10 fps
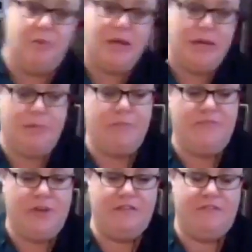
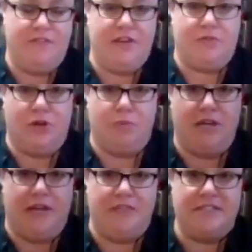fan favorite. We
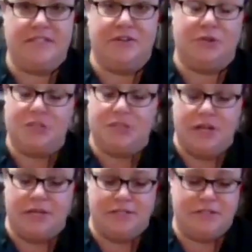had this dinner
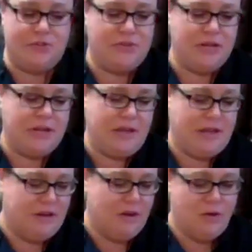tonight so that I
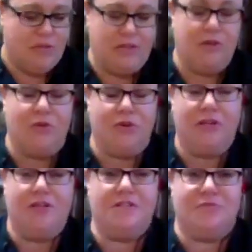had all the
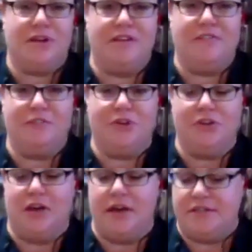ingredients ready for you
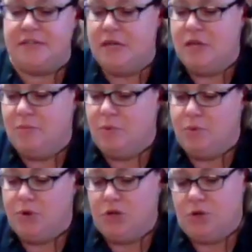guys, but
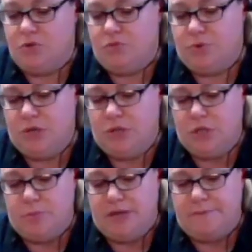we're gonna go through it a
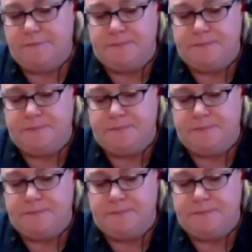little bit.